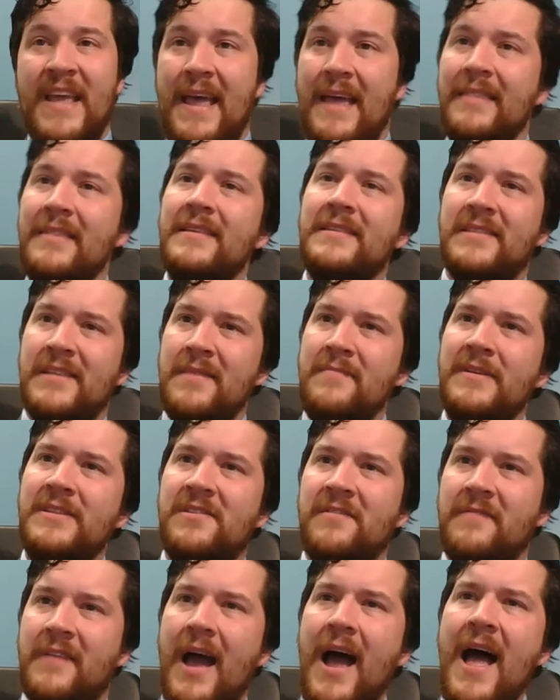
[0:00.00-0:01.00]
They had this
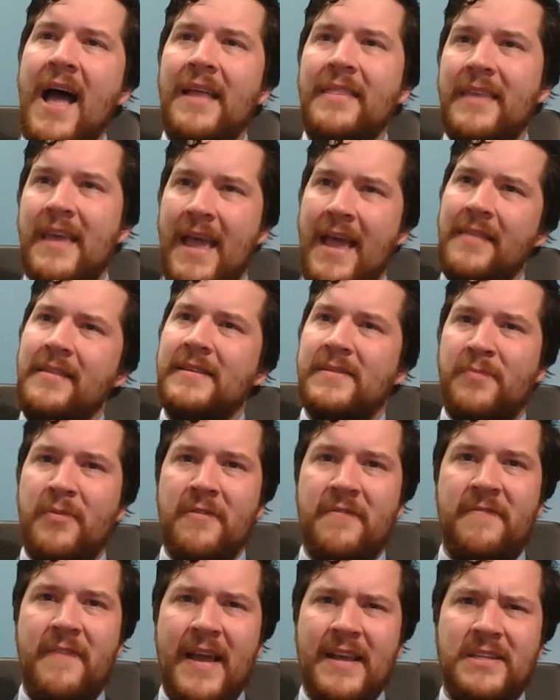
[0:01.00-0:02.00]
image of God, they had this
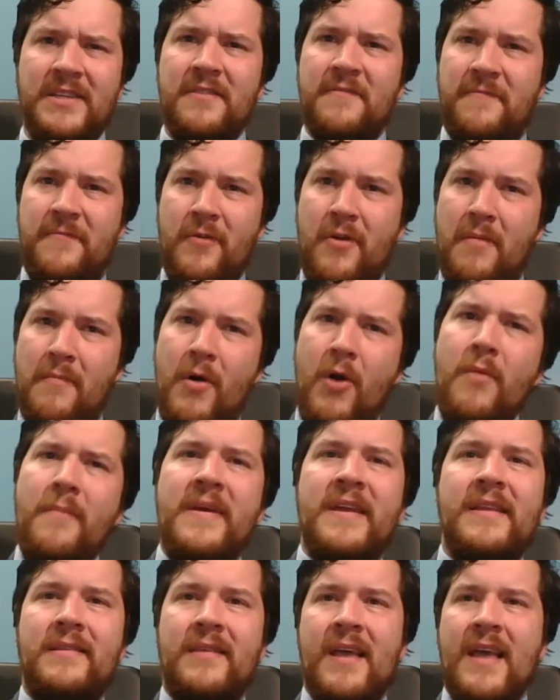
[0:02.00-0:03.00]
perfection for a
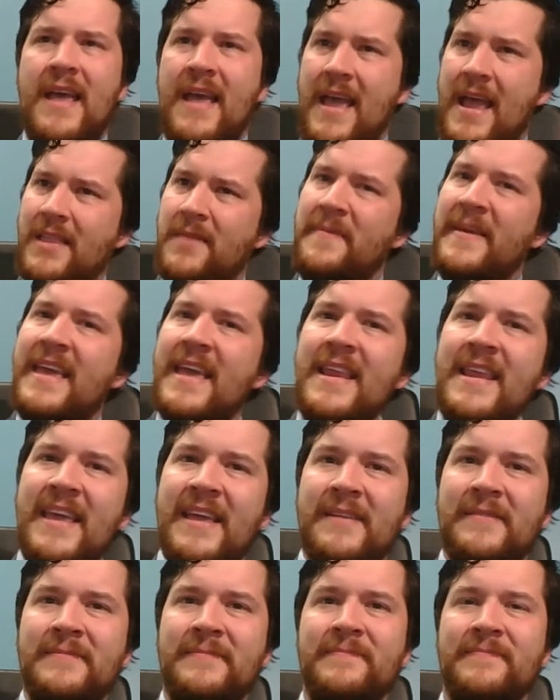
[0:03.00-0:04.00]
moment at the
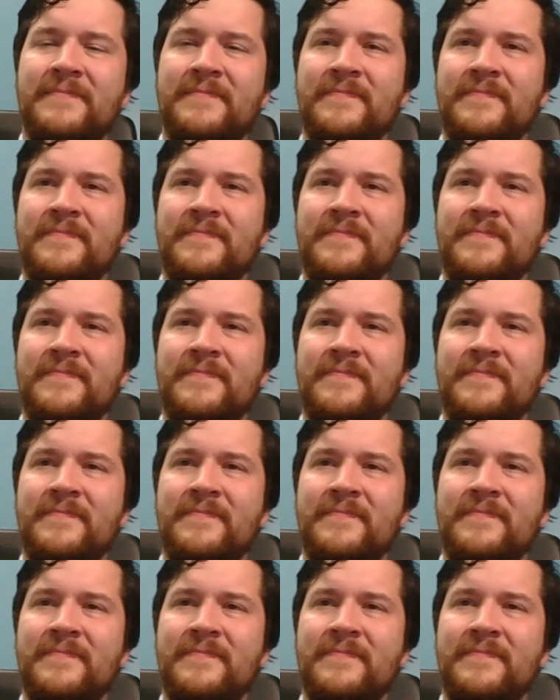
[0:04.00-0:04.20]
beginning